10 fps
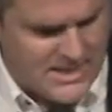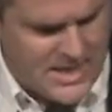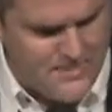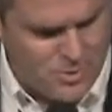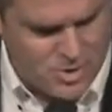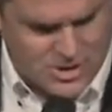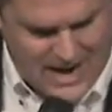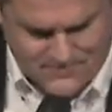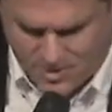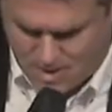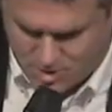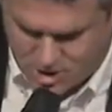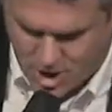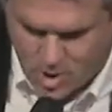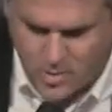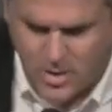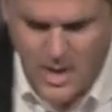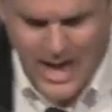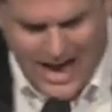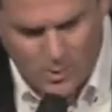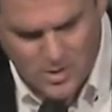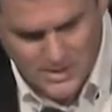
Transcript: Hebrews chapter number two, I wouldn't